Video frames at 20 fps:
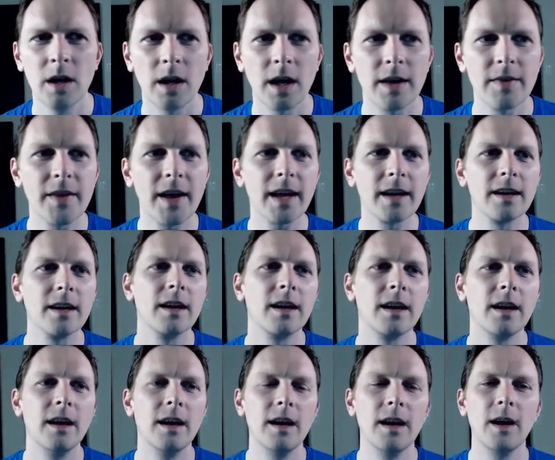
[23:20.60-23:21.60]
And then
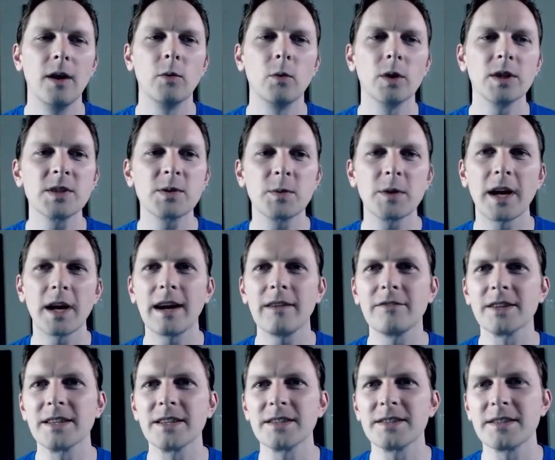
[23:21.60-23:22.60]
once we have
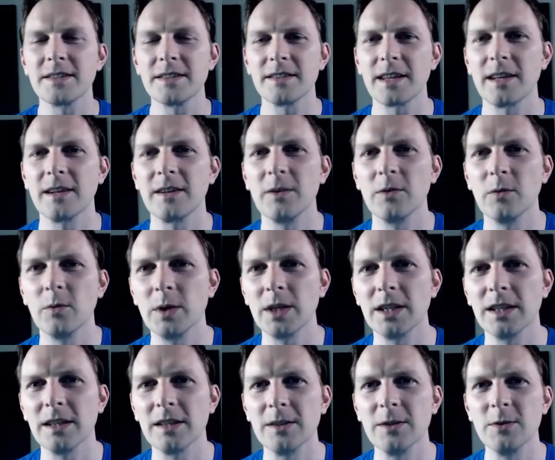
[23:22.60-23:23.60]
this, then we
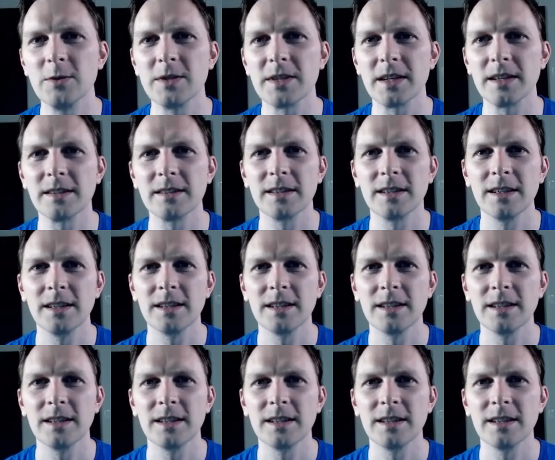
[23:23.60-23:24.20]
can use it.